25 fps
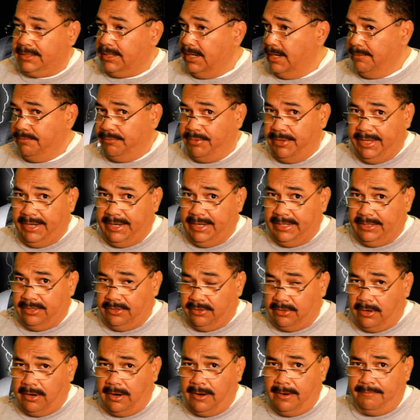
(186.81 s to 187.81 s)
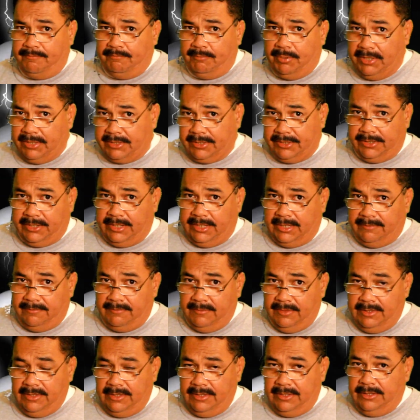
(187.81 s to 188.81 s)
Tom Brady, they're all puckered
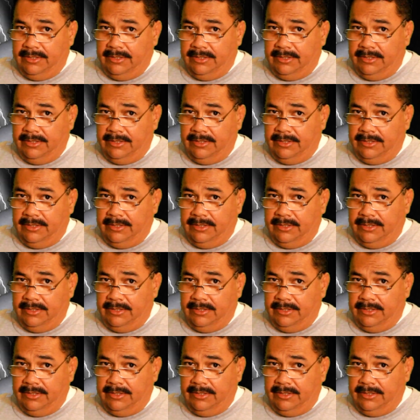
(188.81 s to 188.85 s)
up.